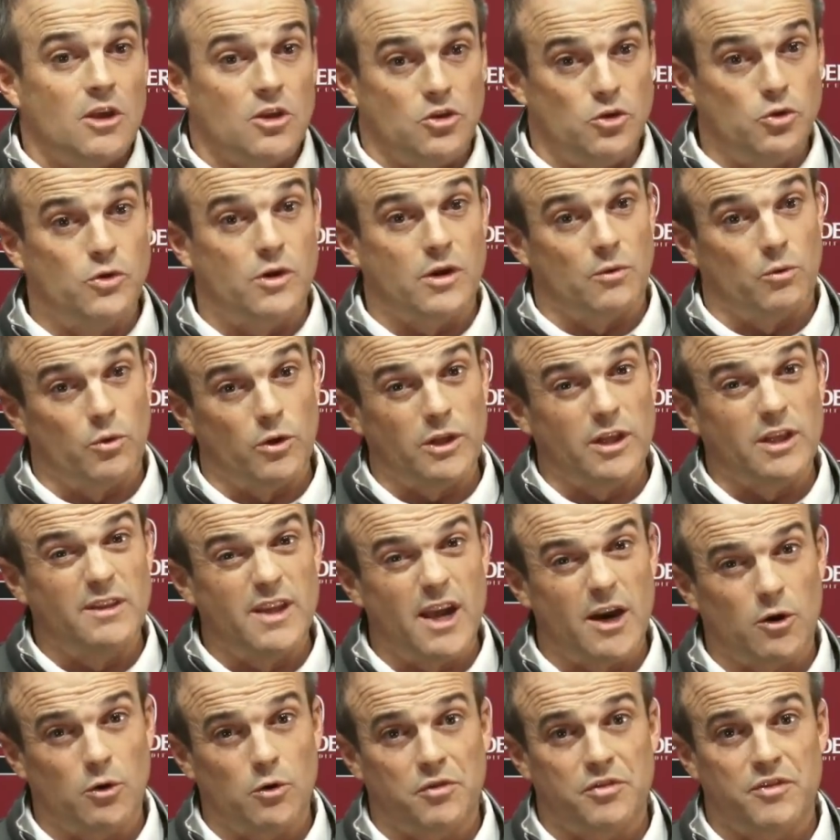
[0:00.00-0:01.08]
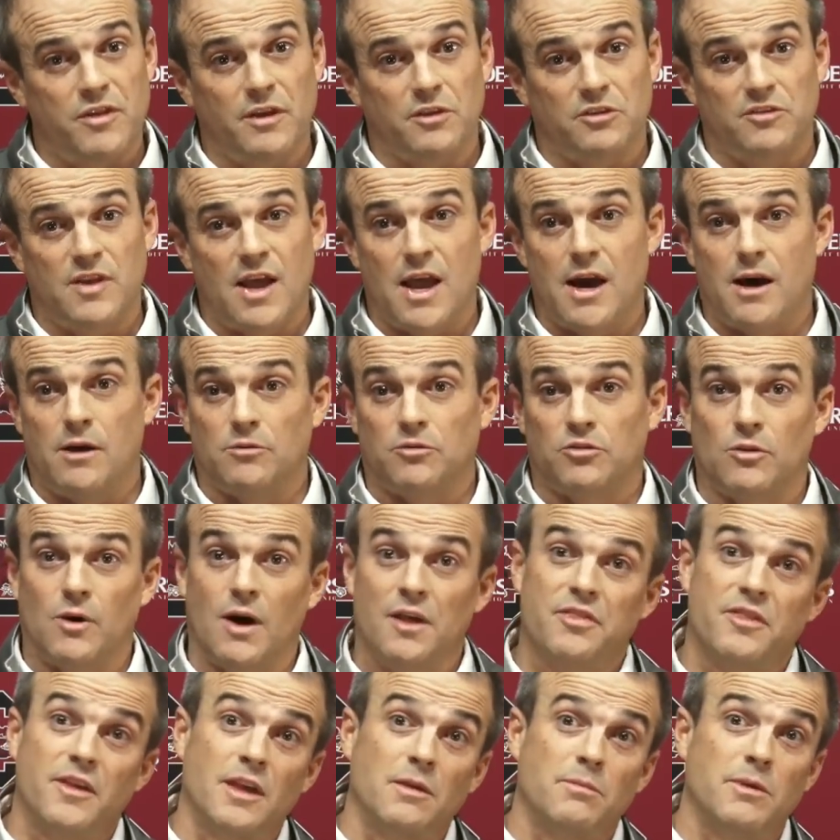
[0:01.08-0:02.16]
You can really narrow things down. So
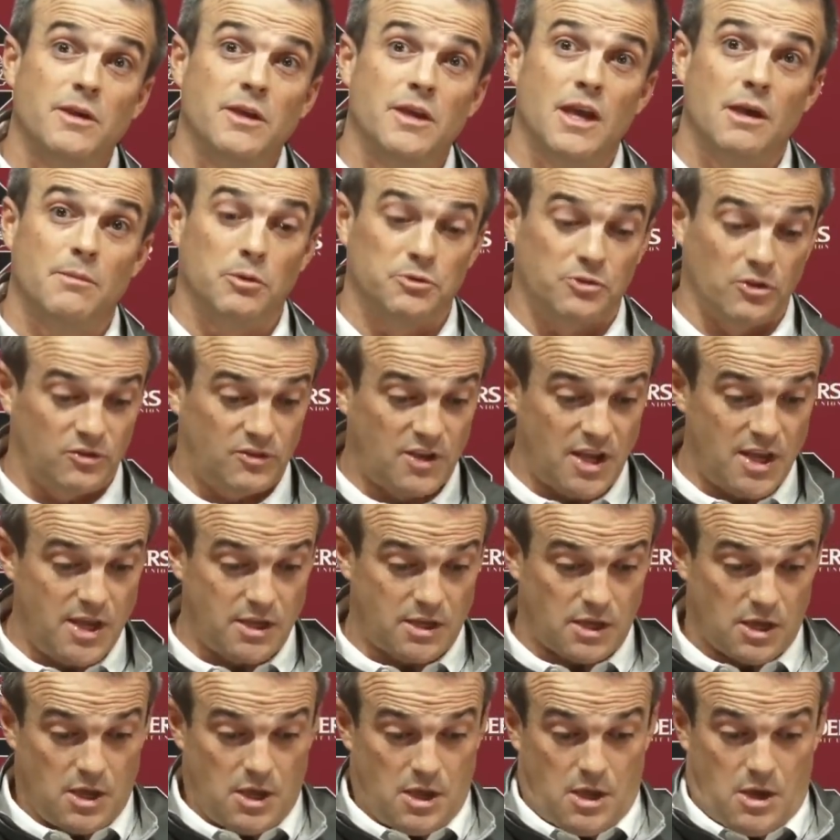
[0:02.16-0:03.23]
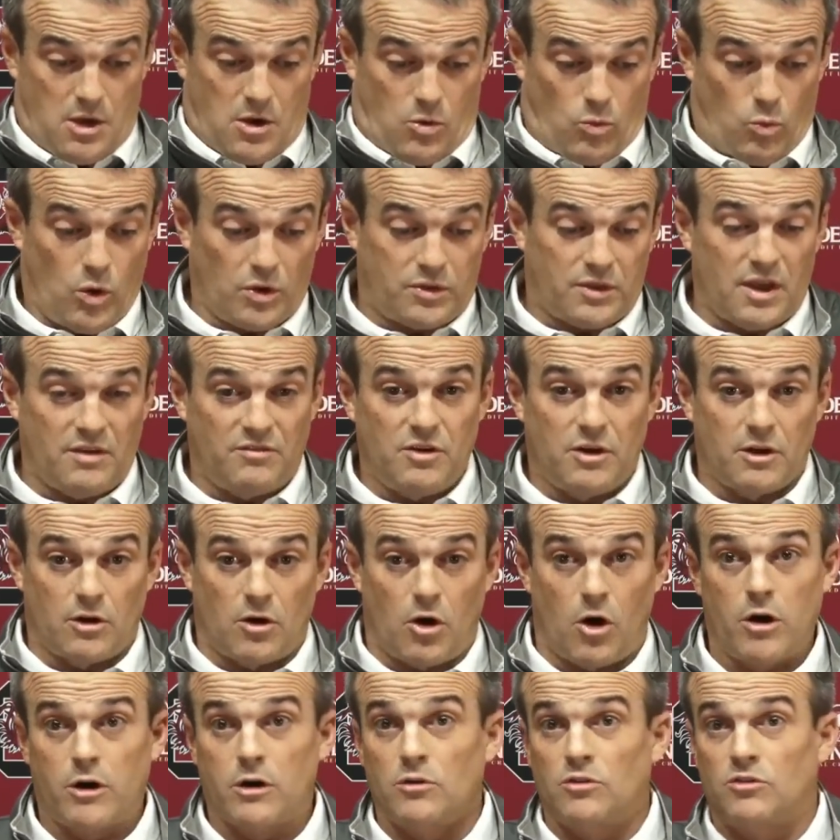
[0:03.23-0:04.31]
I think being able to take what they've done
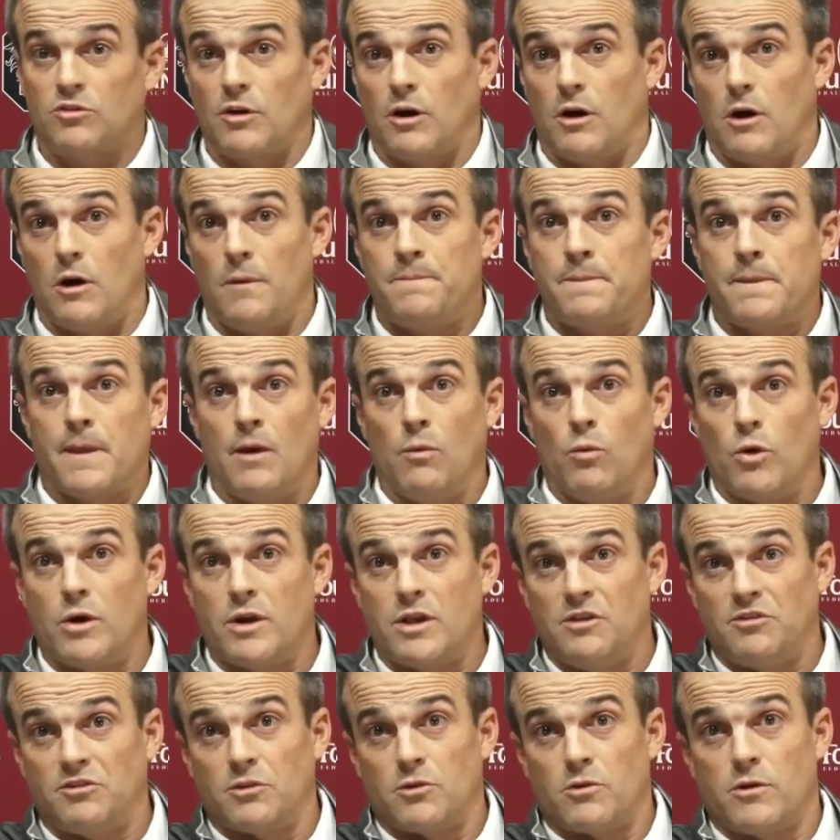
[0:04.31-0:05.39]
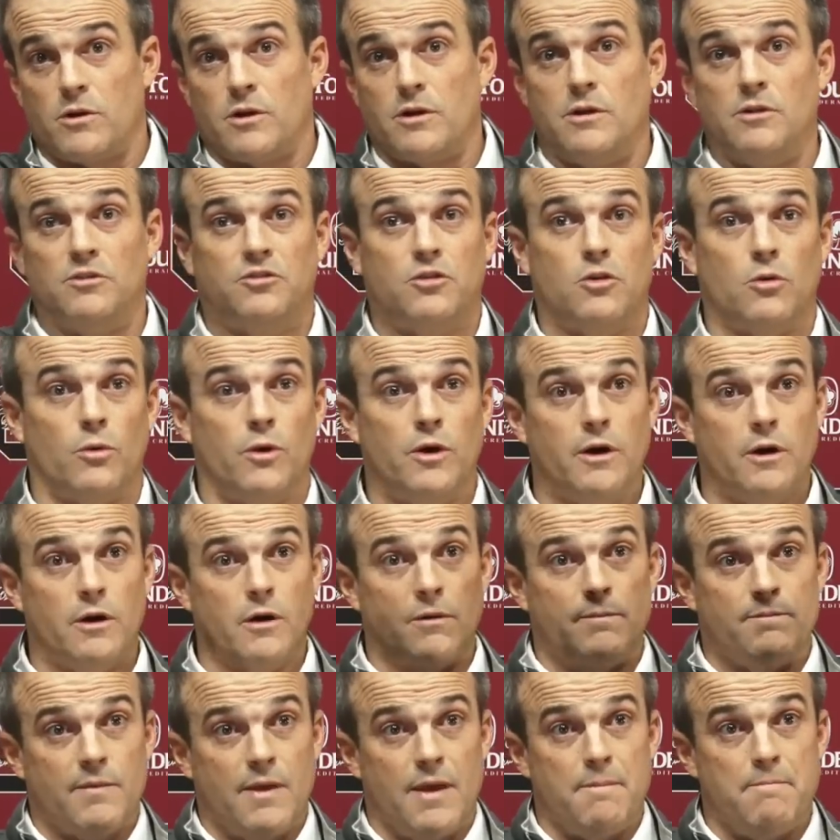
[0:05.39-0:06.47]
at Arkansas and what he's learned in his
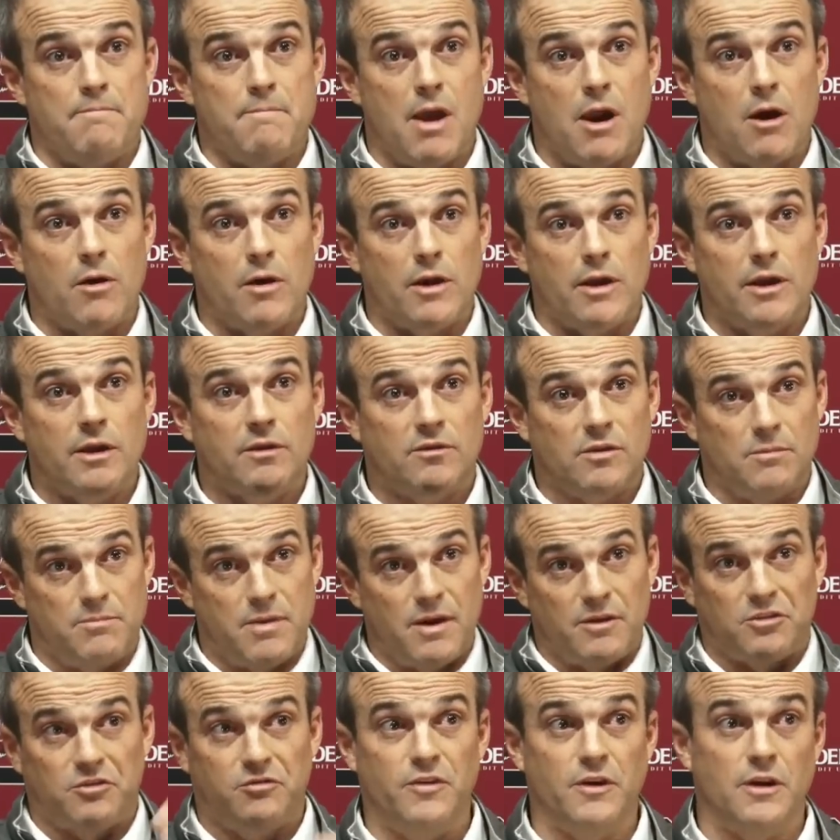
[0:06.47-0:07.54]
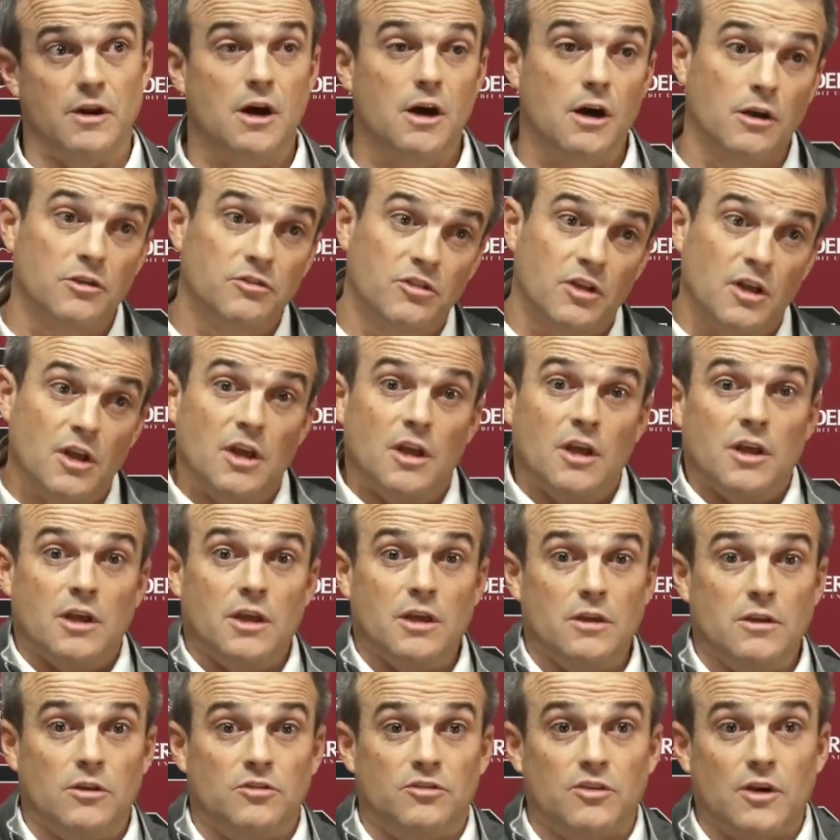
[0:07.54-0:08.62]
career and marry it to best fit us
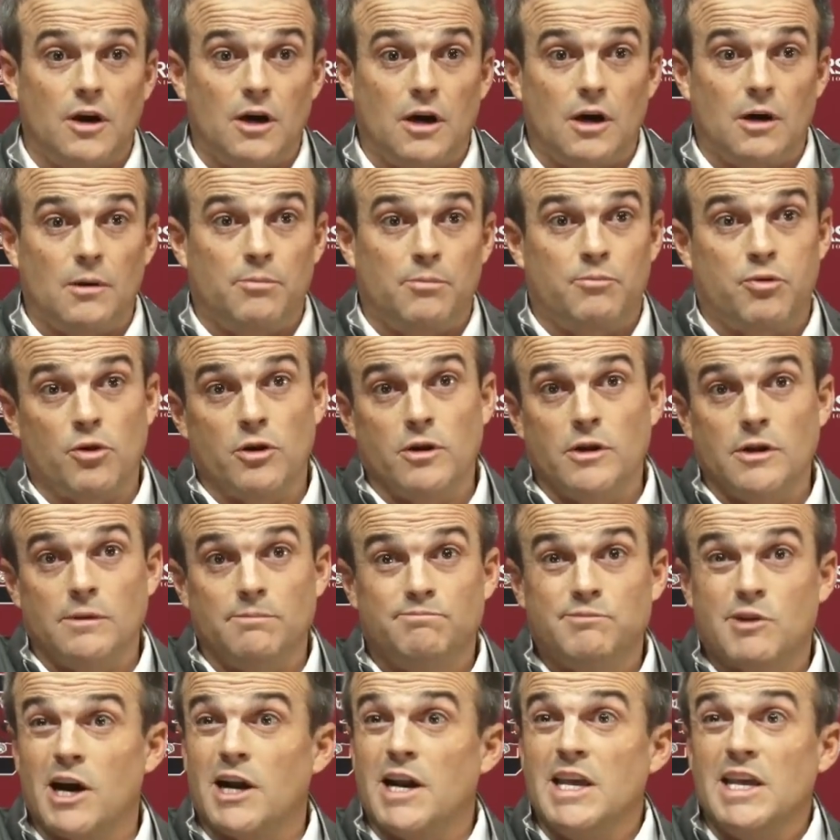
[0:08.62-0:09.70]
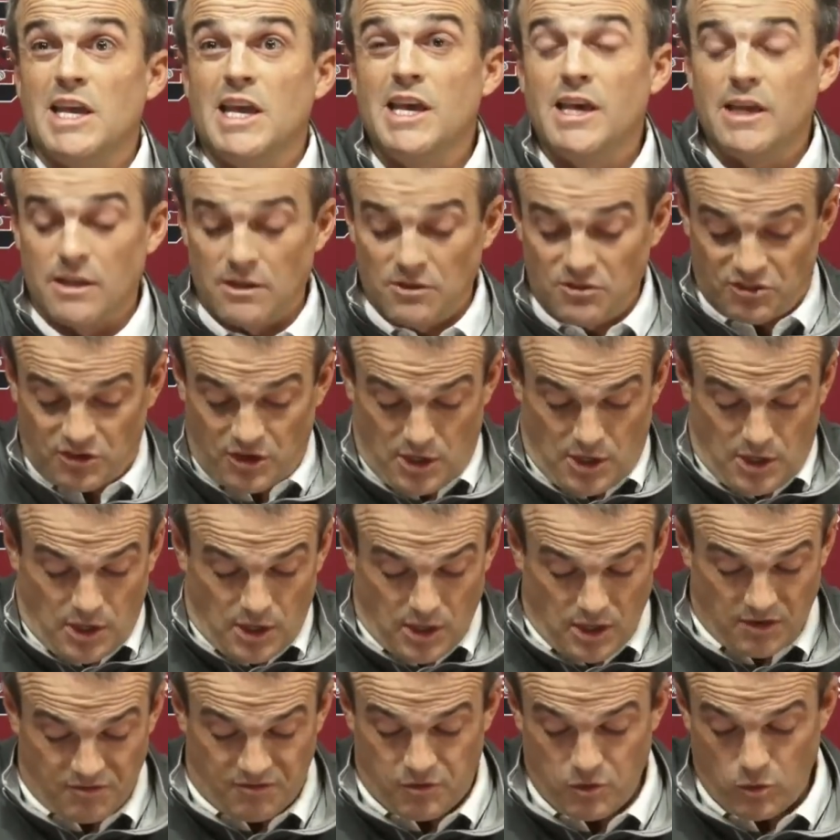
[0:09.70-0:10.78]
is pretty cutting edge,
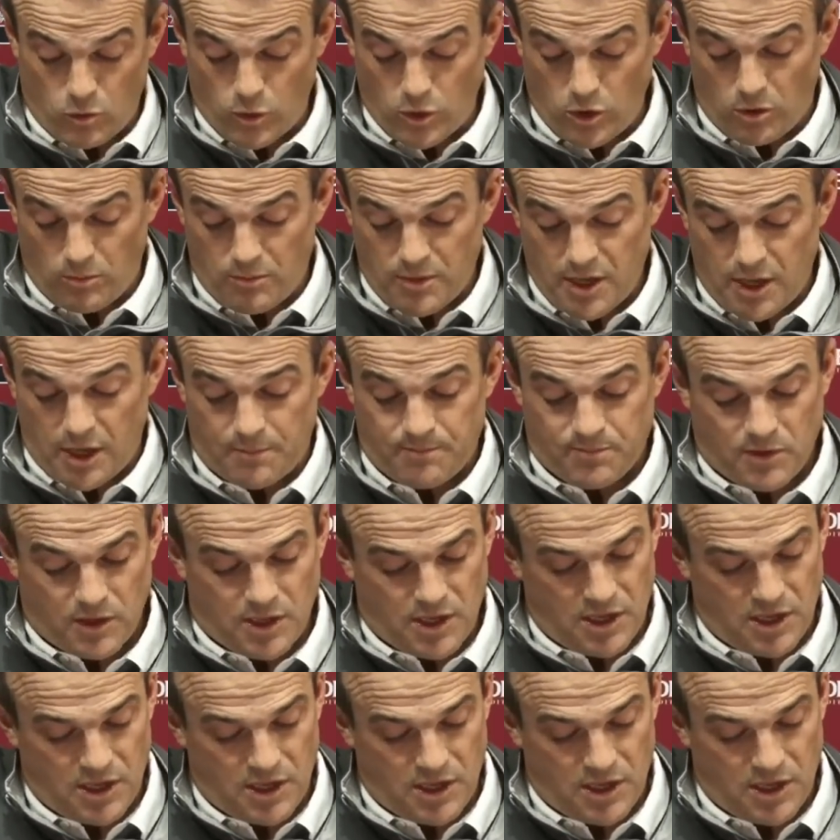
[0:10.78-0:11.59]
if you will me.